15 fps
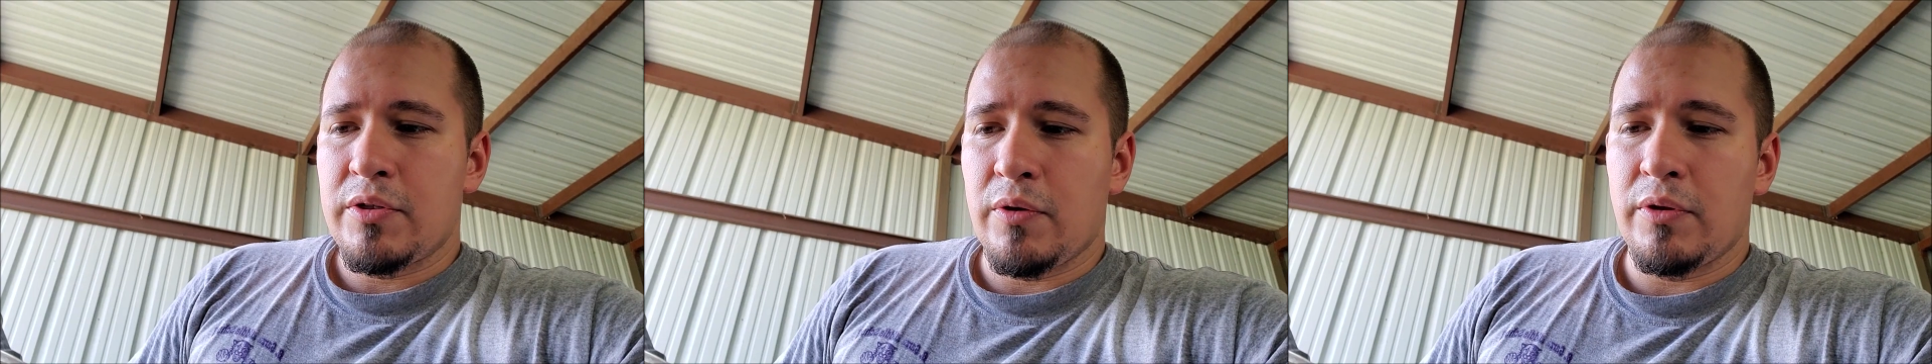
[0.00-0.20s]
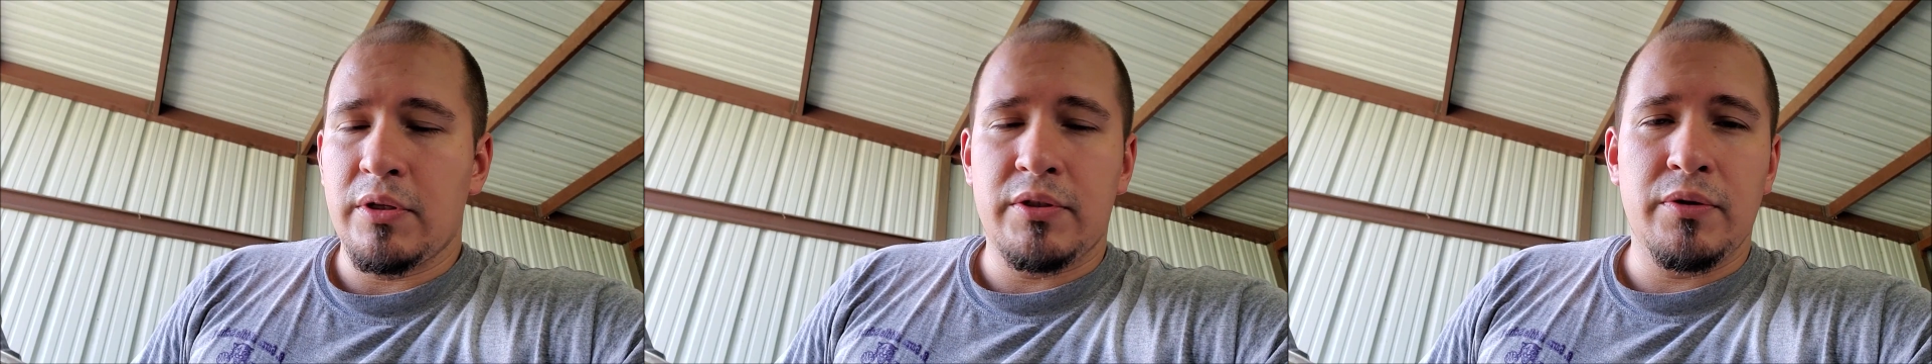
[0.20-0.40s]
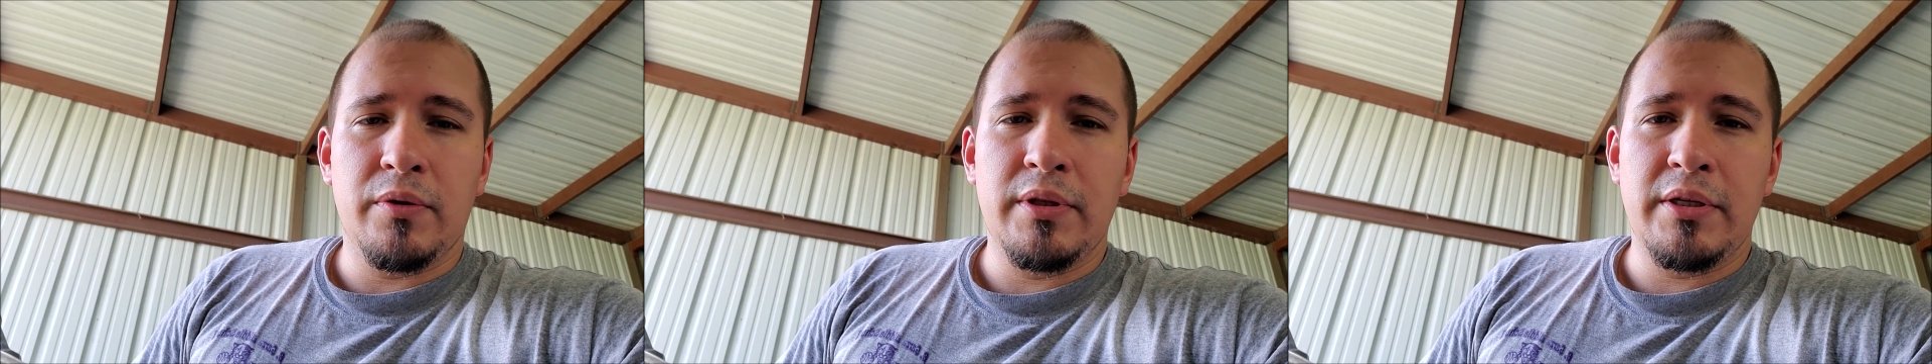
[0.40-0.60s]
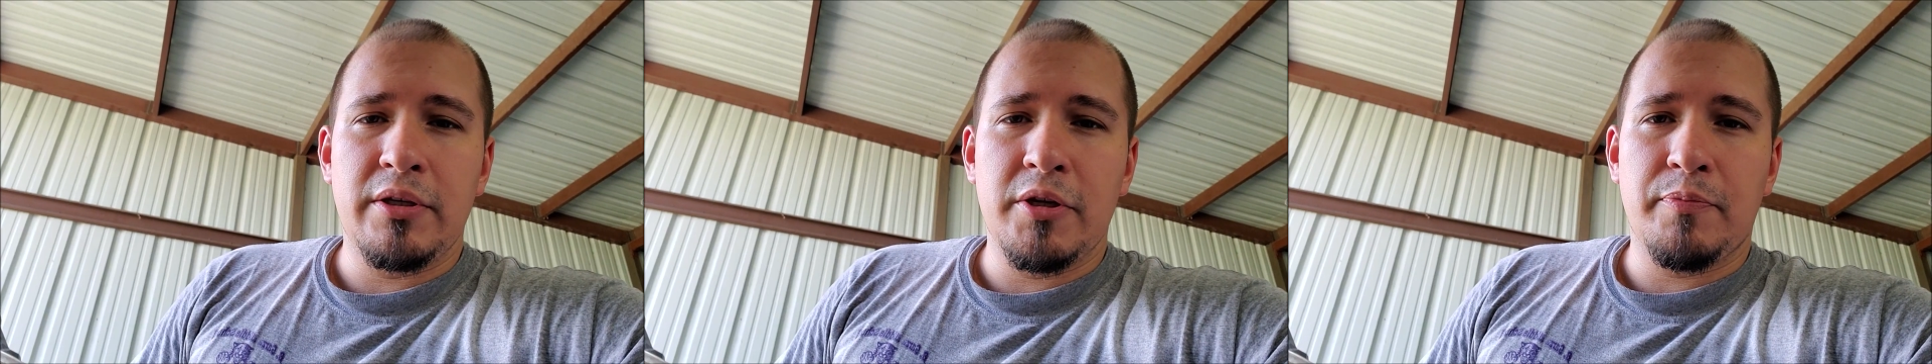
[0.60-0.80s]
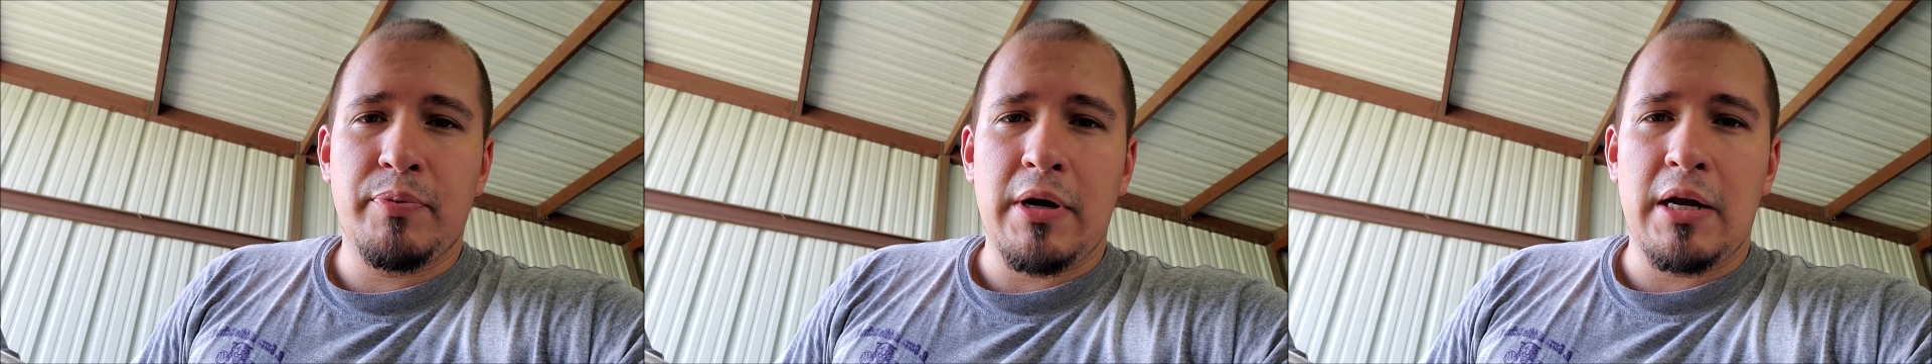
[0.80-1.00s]
so the tool that
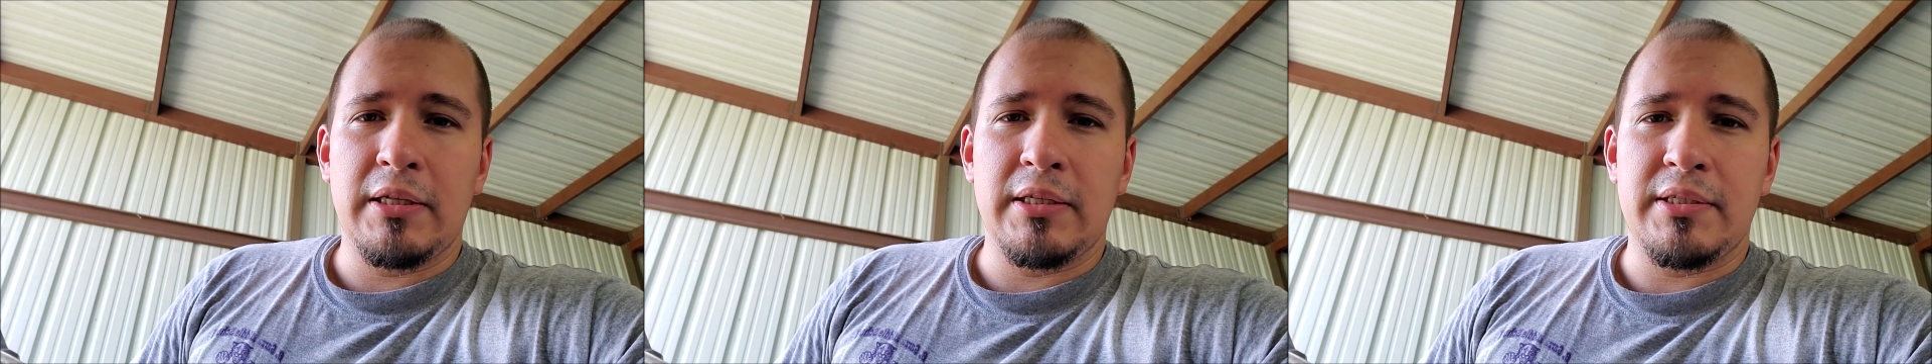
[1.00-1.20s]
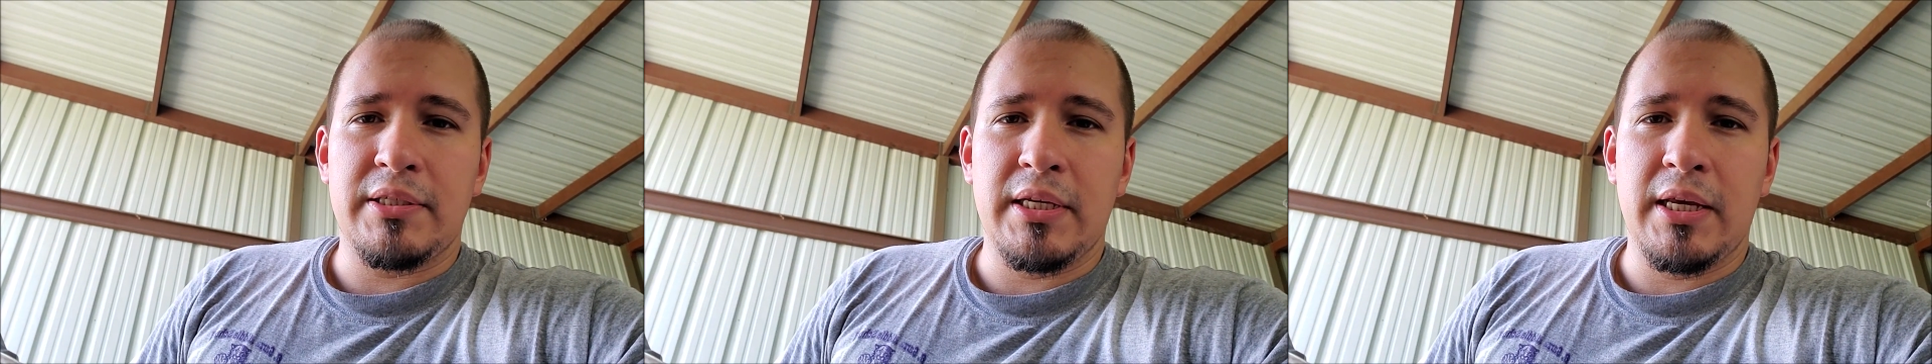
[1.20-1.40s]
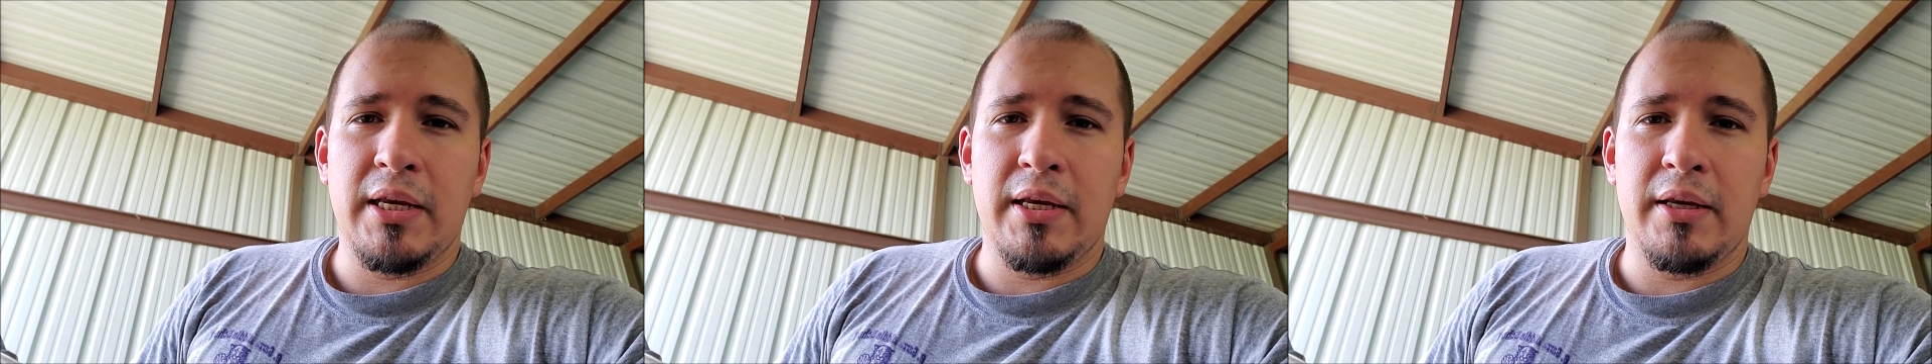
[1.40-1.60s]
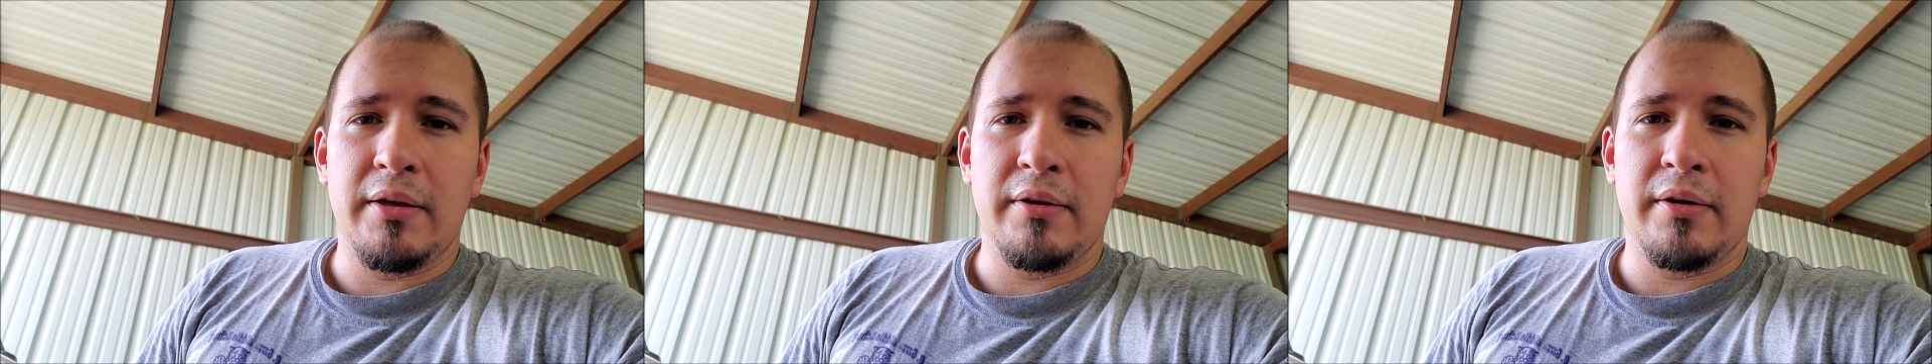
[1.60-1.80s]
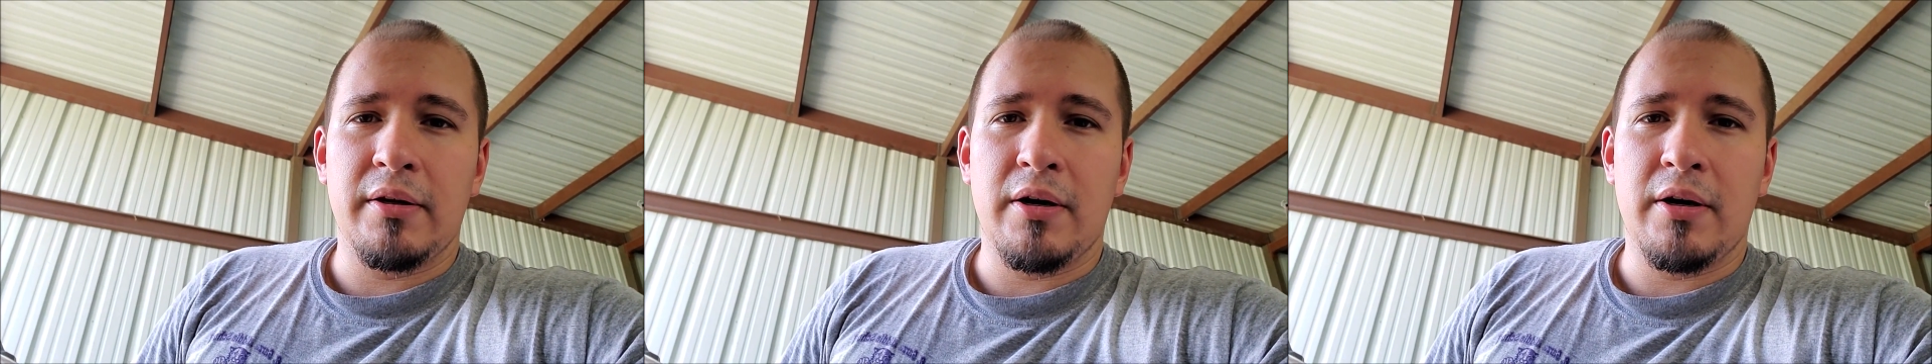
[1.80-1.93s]
you're probably seeing